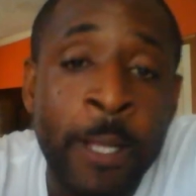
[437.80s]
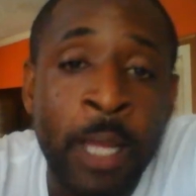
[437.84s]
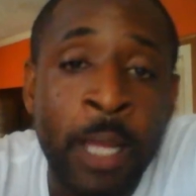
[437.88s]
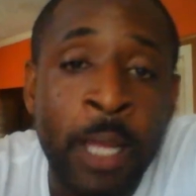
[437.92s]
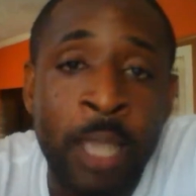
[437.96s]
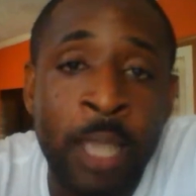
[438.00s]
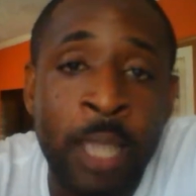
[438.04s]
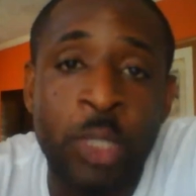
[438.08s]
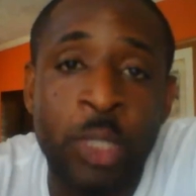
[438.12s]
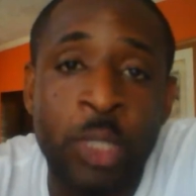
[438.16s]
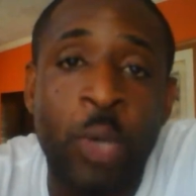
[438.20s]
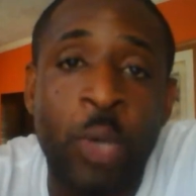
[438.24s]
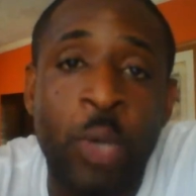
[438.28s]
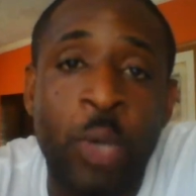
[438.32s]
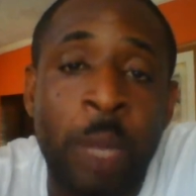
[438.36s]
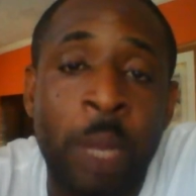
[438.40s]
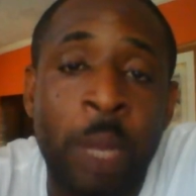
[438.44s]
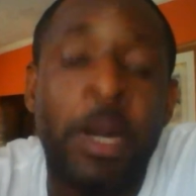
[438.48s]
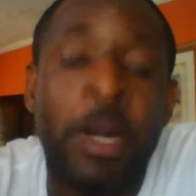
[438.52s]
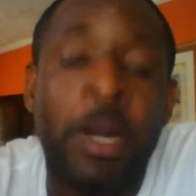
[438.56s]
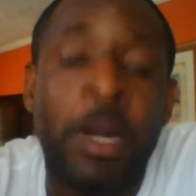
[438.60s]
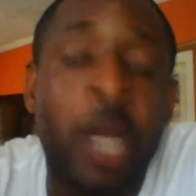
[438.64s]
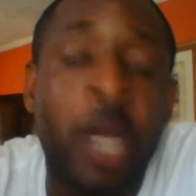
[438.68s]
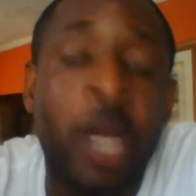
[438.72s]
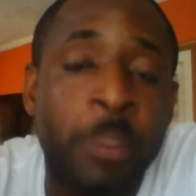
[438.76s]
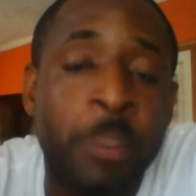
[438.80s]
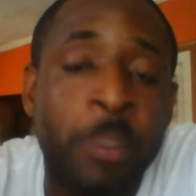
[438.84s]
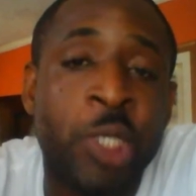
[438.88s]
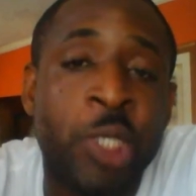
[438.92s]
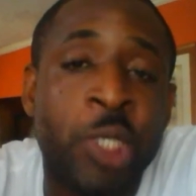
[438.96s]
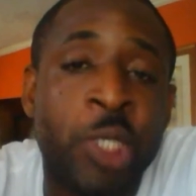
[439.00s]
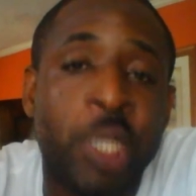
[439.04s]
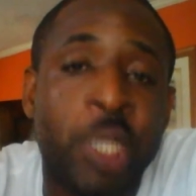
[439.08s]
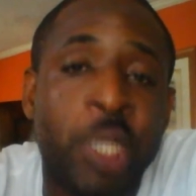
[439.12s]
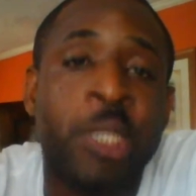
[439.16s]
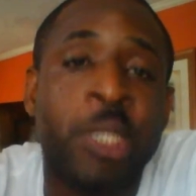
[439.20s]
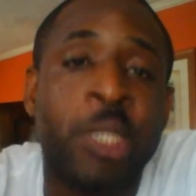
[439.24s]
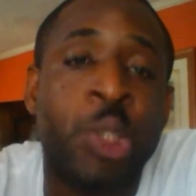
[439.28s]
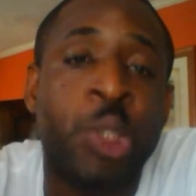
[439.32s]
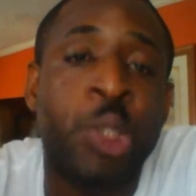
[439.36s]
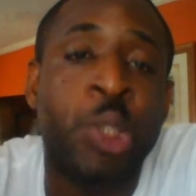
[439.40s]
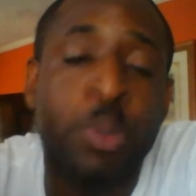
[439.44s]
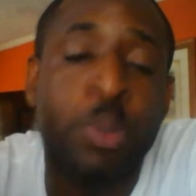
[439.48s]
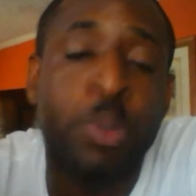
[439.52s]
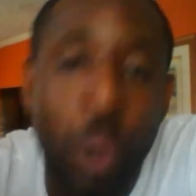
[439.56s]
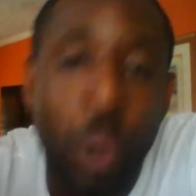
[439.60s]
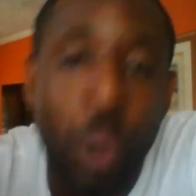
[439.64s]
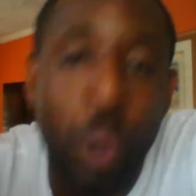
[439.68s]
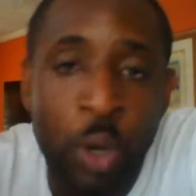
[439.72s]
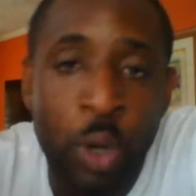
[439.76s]
And so accomplishing
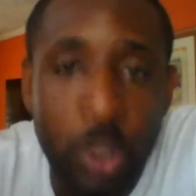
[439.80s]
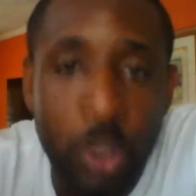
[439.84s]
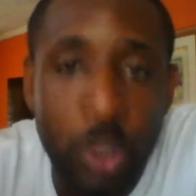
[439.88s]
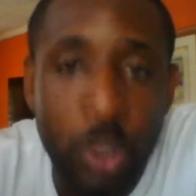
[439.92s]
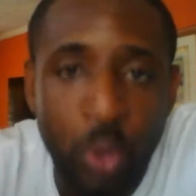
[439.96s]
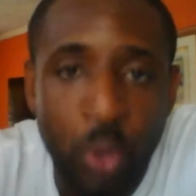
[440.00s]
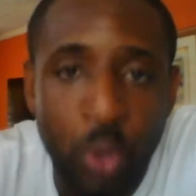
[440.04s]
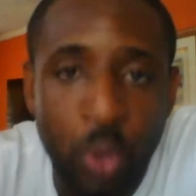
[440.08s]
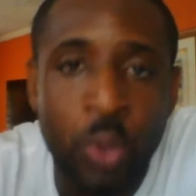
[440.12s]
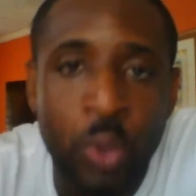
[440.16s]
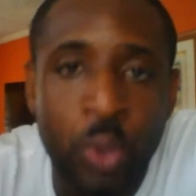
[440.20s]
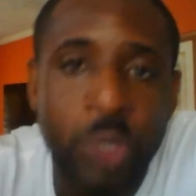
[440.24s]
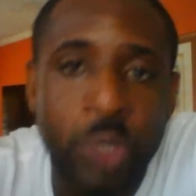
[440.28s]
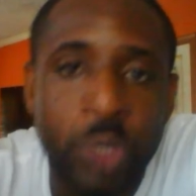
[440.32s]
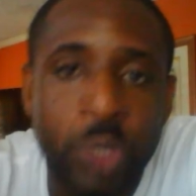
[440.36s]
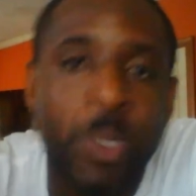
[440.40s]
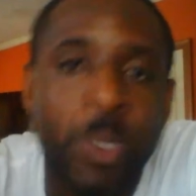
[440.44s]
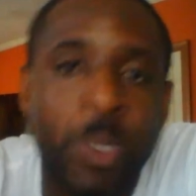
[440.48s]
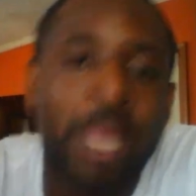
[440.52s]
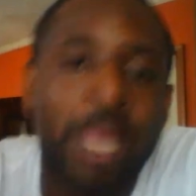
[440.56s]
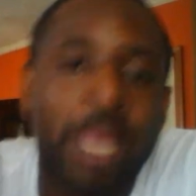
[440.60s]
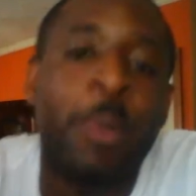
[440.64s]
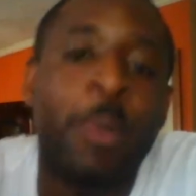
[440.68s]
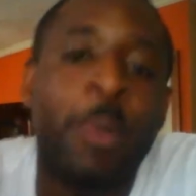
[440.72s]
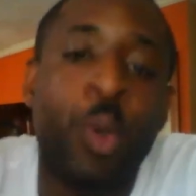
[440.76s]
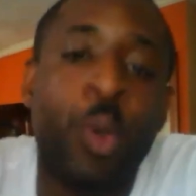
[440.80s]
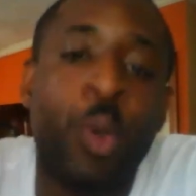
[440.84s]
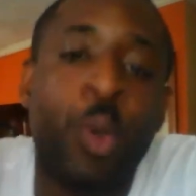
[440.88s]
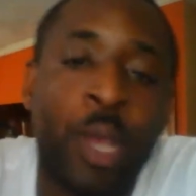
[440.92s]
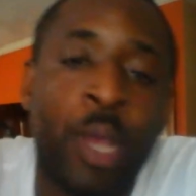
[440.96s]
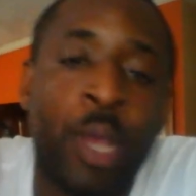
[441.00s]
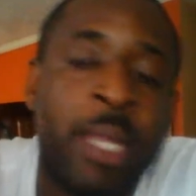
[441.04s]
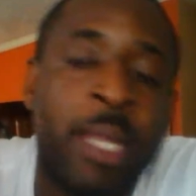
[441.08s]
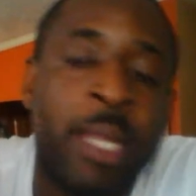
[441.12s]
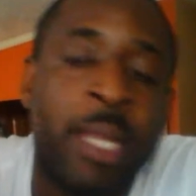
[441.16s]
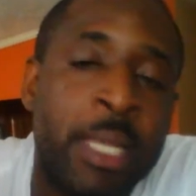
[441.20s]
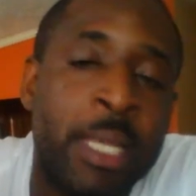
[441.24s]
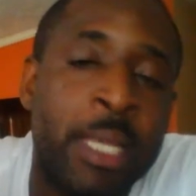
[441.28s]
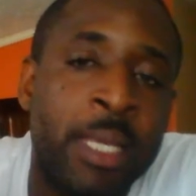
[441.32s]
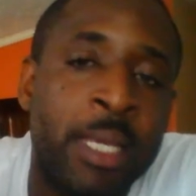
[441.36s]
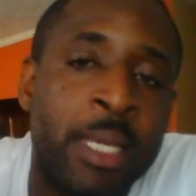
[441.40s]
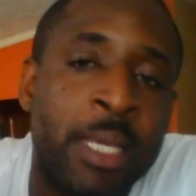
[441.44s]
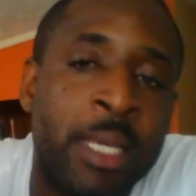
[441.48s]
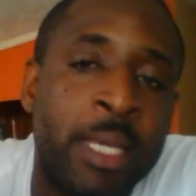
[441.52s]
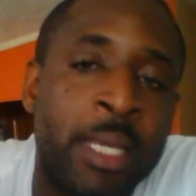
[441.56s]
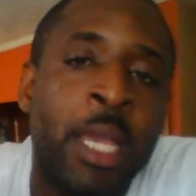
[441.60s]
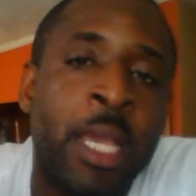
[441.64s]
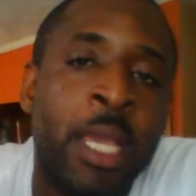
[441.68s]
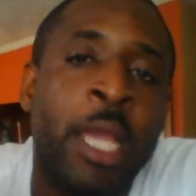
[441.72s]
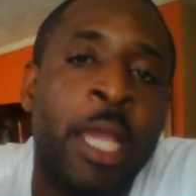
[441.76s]
small goals will help greatly
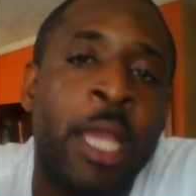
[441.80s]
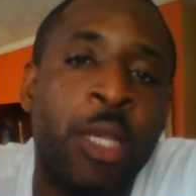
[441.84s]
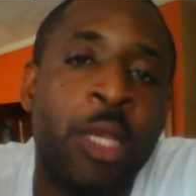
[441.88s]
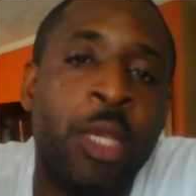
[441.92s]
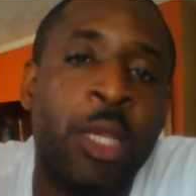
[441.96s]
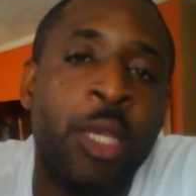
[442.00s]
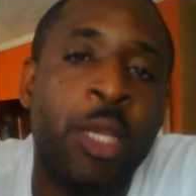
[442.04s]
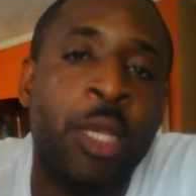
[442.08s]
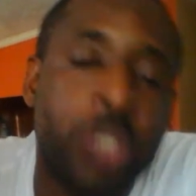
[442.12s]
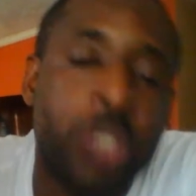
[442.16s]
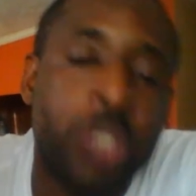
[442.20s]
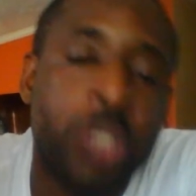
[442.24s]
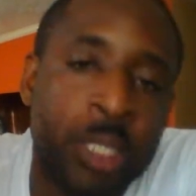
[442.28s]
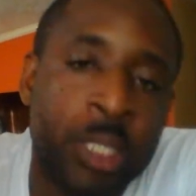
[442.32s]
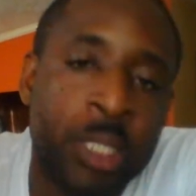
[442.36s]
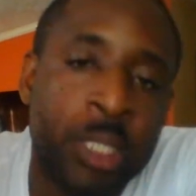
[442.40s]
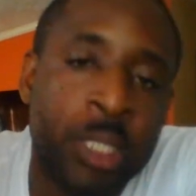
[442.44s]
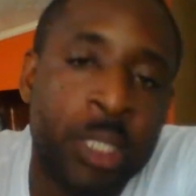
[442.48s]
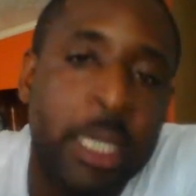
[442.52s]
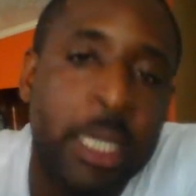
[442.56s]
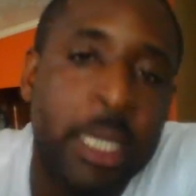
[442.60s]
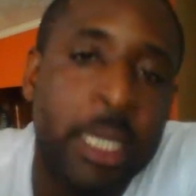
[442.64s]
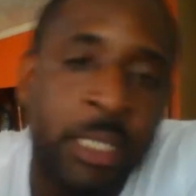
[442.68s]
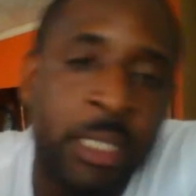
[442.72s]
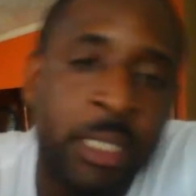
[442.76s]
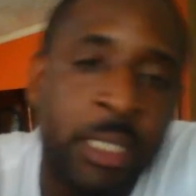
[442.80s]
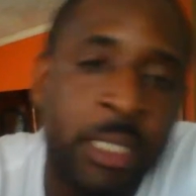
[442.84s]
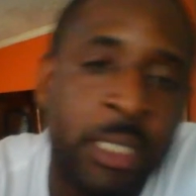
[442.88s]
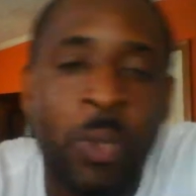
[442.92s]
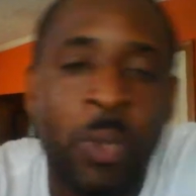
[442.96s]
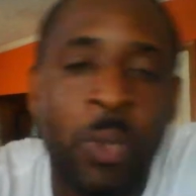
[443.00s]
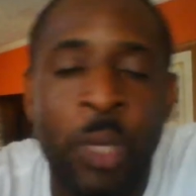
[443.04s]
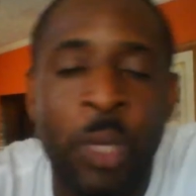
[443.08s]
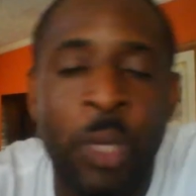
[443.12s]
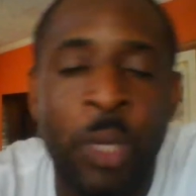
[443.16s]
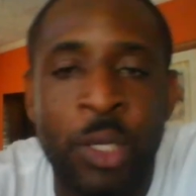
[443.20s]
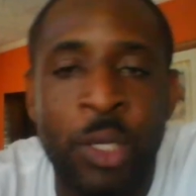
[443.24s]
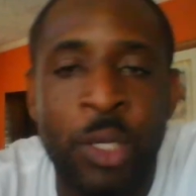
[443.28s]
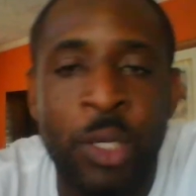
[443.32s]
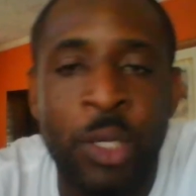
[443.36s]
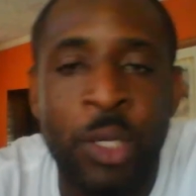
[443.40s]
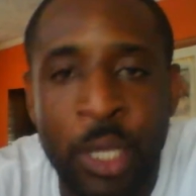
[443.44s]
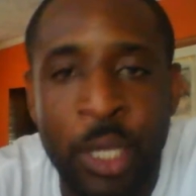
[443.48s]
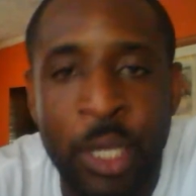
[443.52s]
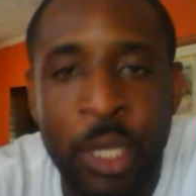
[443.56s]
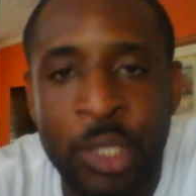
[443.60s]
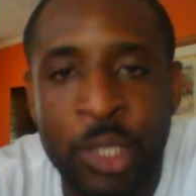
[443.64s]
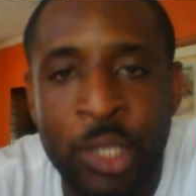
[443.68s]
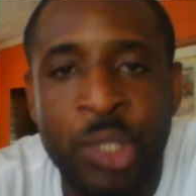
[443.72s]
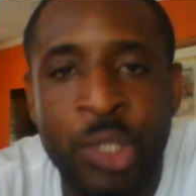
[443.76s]
in your success within your
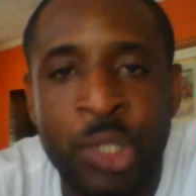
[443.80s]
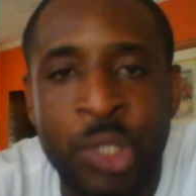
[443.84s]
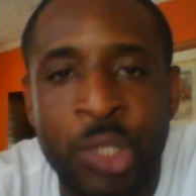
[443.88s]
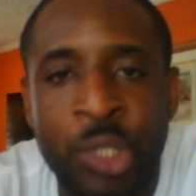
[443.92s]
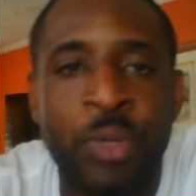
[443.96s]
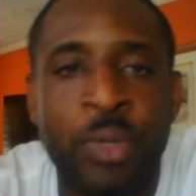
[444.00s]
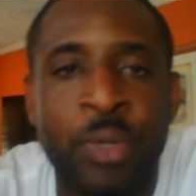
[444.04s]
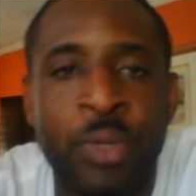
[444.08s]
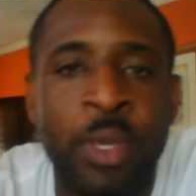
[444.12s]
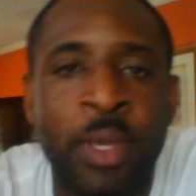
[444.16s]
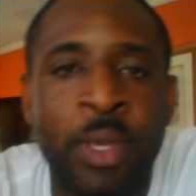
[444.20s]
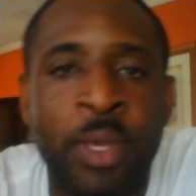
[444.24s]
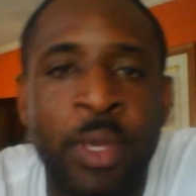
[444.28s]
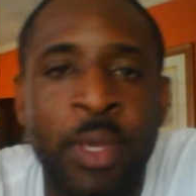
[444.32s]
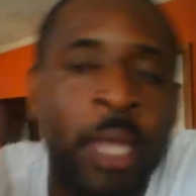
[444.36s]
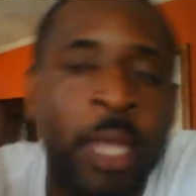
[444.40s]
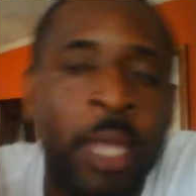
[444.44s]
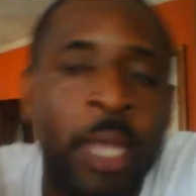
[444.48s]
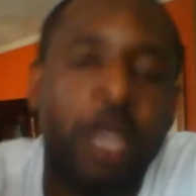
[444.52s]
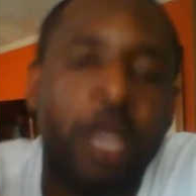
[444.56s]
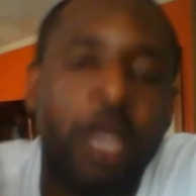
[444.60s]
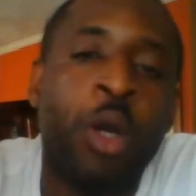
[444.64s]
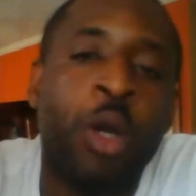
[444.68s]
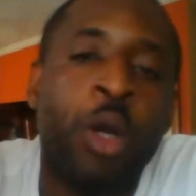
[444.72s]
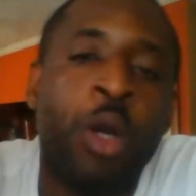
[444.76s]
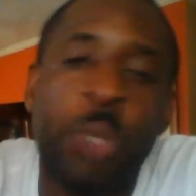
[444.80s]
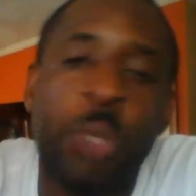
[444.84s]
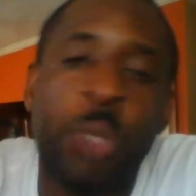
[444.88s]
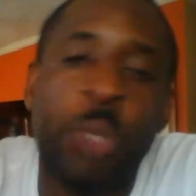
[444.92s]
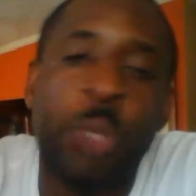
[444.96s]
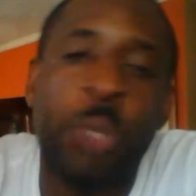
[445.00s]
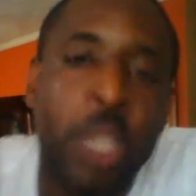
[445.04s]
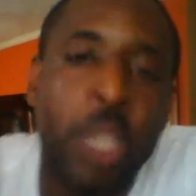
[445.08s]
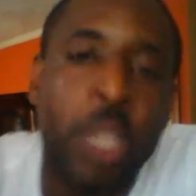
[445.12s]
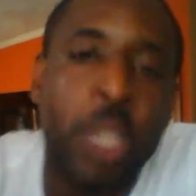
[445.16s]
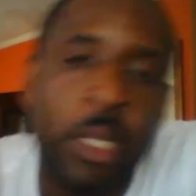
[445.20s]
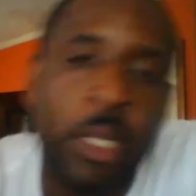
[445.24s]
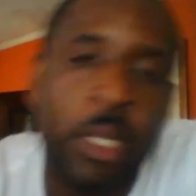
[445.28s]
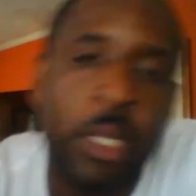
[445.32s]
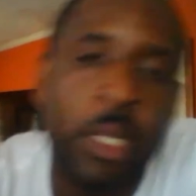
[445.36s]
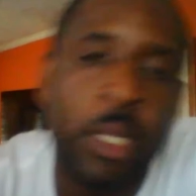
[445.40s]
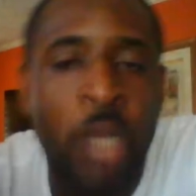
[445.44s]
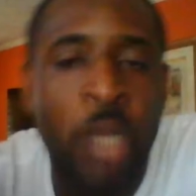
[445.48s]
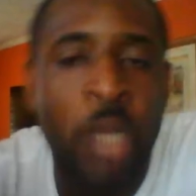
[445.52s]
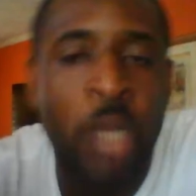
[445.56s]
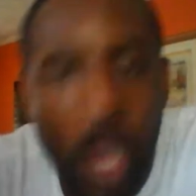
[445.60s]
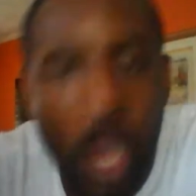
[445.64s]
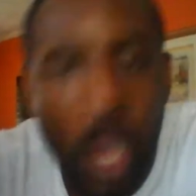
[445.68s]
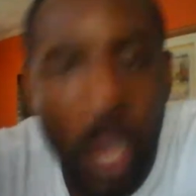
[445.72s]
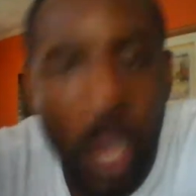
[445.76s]
industry in accomplishing the
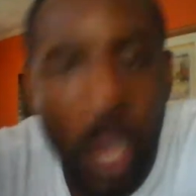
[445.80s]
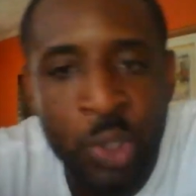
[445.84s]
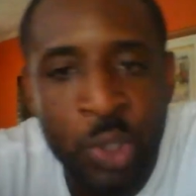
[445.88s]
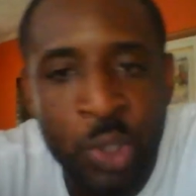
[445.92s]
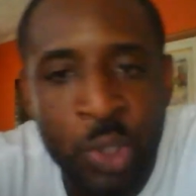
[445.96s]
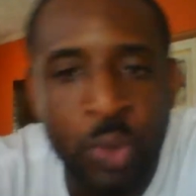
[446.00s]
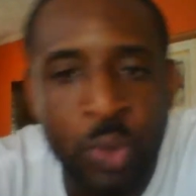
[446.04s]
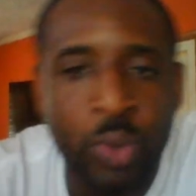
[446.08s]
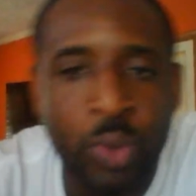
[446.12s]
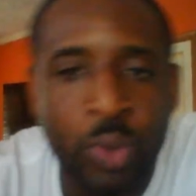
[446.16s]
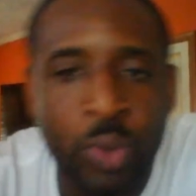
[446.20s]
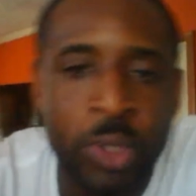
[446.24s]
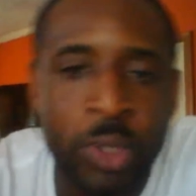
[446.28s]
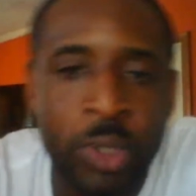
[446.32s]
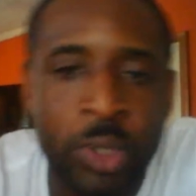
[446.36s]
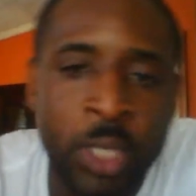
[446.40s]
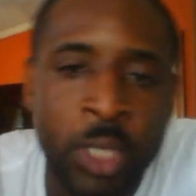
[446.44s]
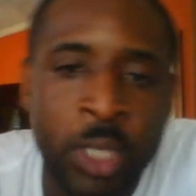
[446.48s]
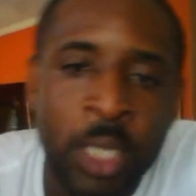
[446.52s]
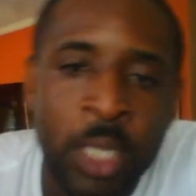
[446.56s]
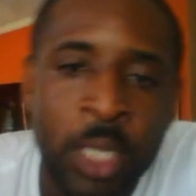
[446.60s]
larger goals.